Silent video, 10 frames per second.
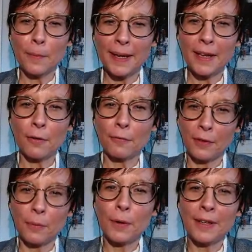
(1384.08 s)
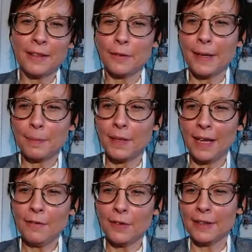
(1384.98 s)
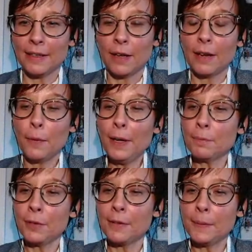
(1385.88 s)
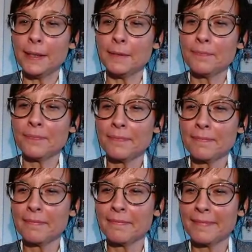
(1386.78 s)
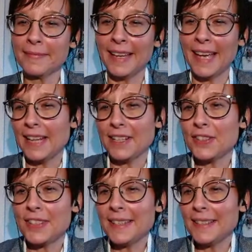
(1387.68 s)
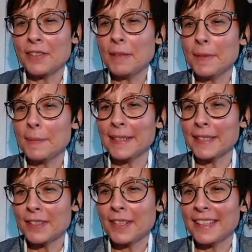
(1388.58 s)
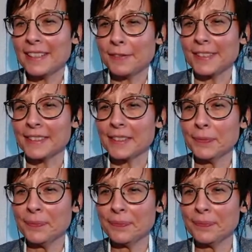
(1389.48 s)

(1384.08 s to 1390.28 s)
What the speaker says: way of rewarding the right behavior. And it worked pretty well. And it's easy to implement. It's not that difficult.